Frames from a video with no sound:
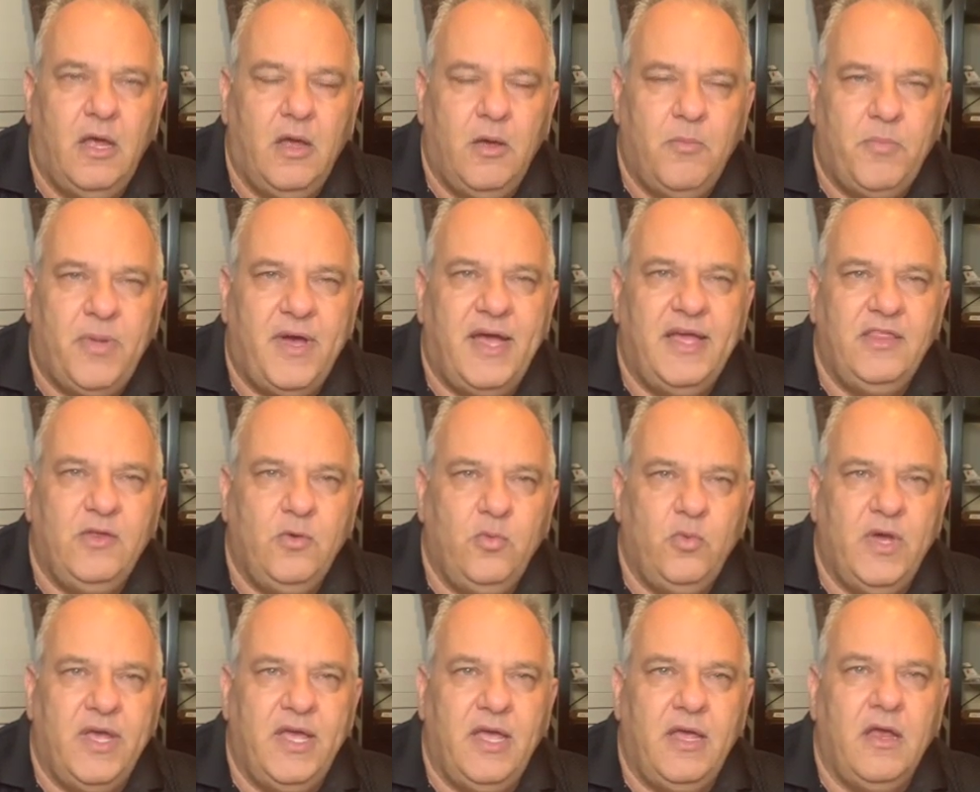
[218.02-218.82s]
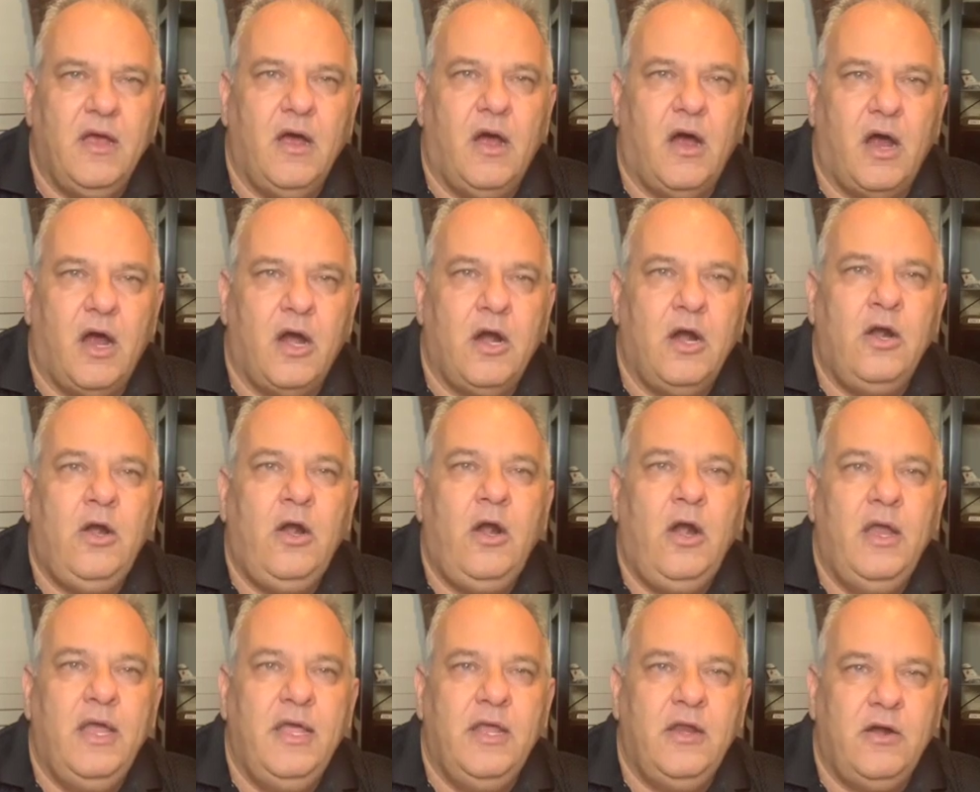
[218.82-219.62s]
By the way,
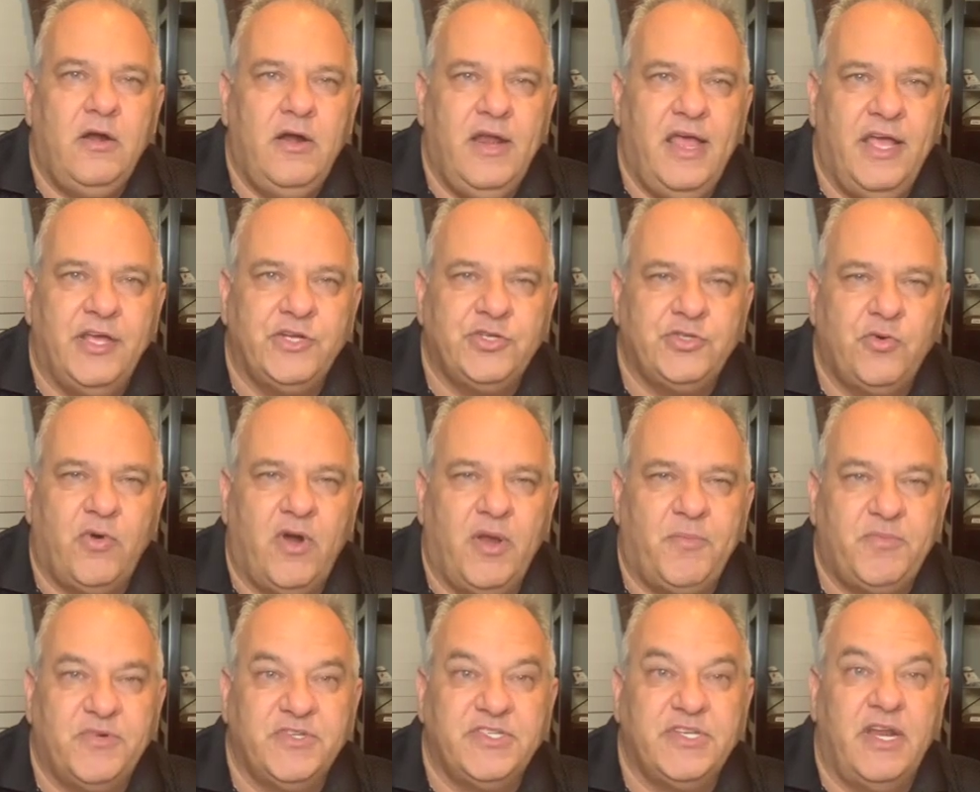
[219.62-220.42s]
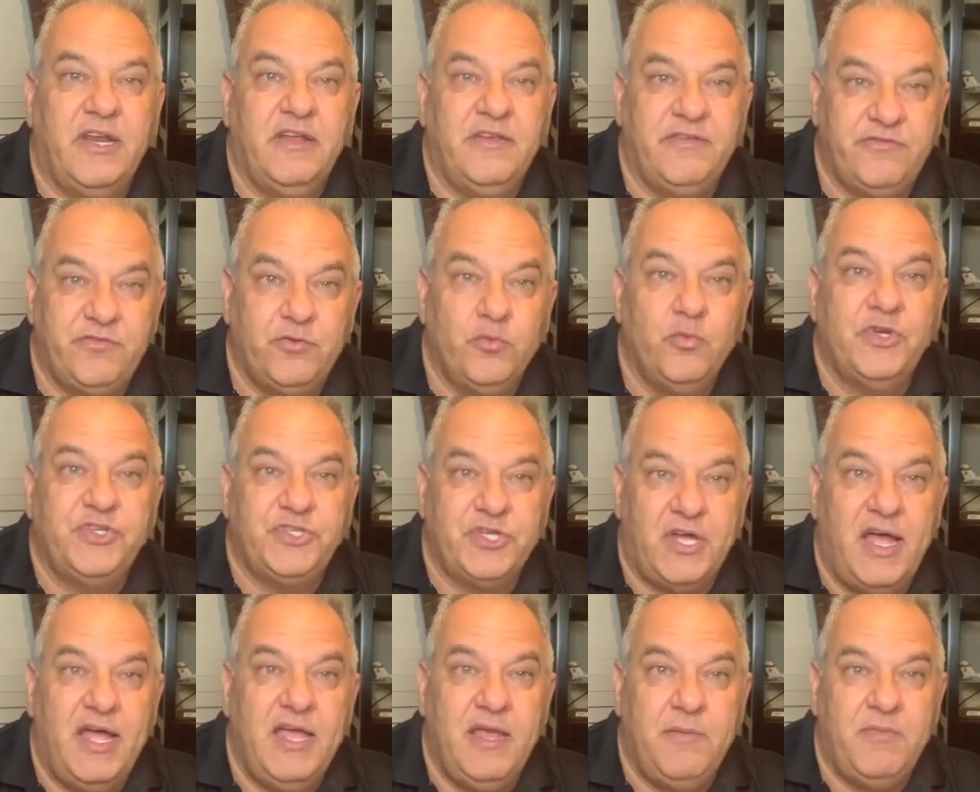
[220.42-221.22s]
our international representatives, which
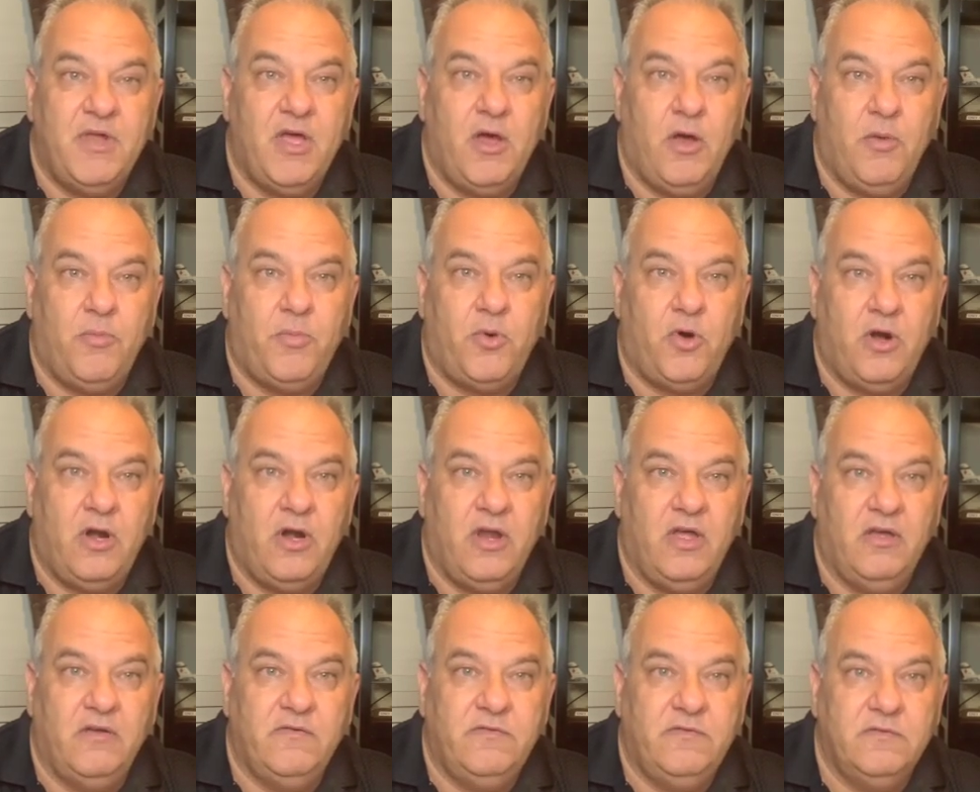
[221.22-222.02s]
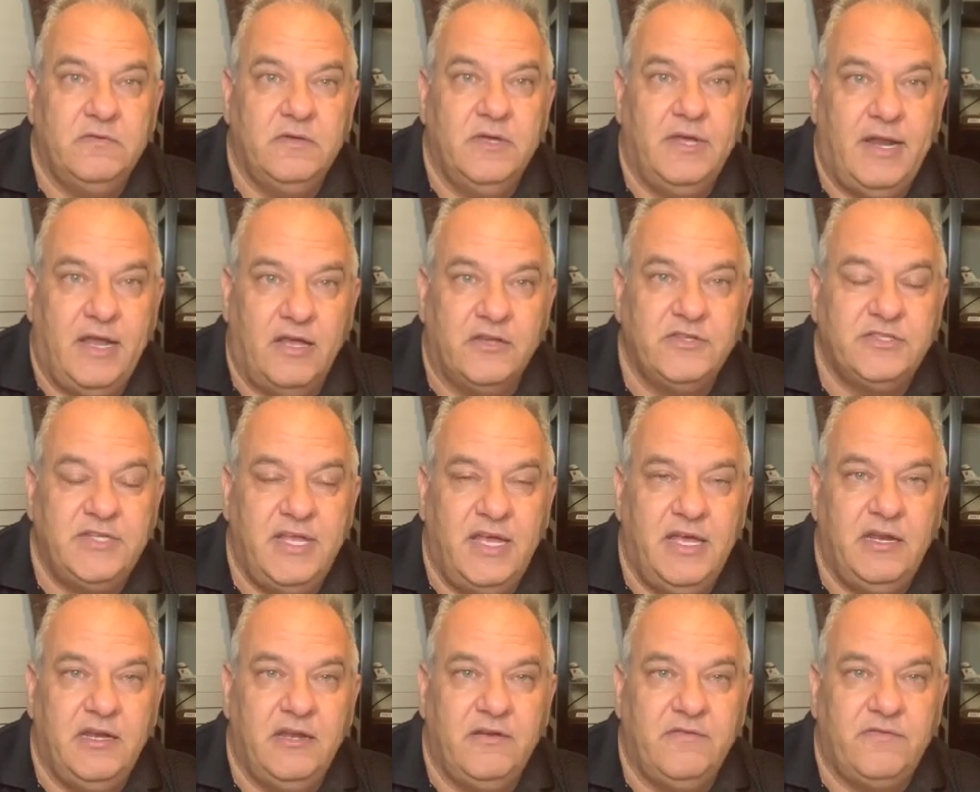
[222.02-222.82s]
I am now a part of and I'll
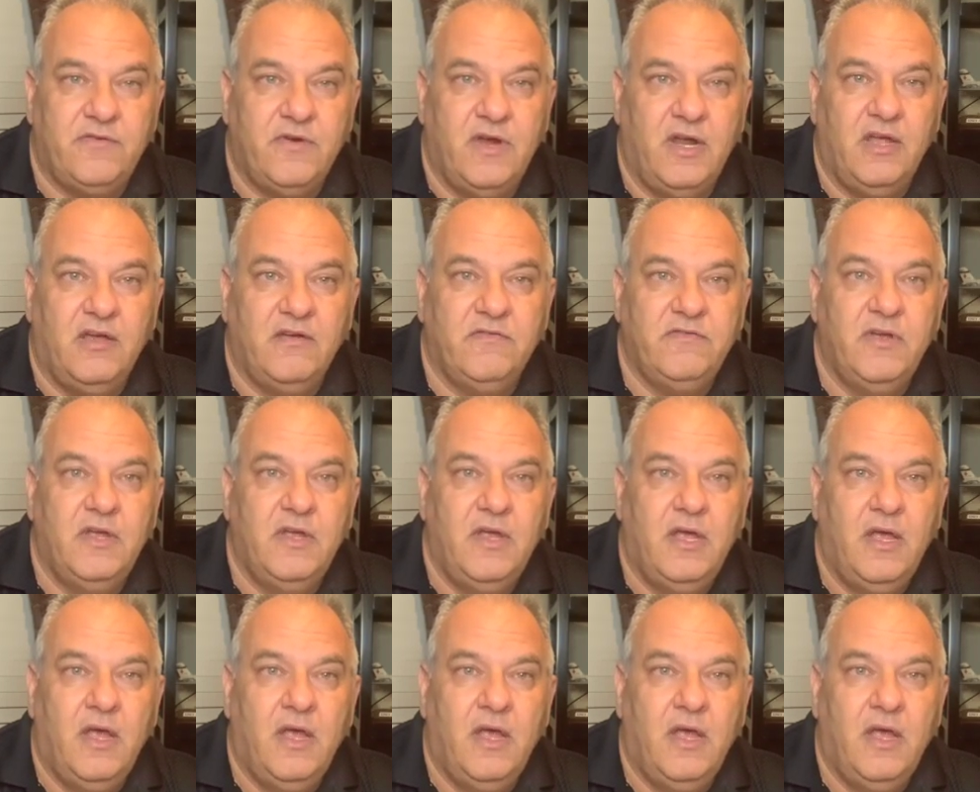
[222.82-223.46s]
stand in front of,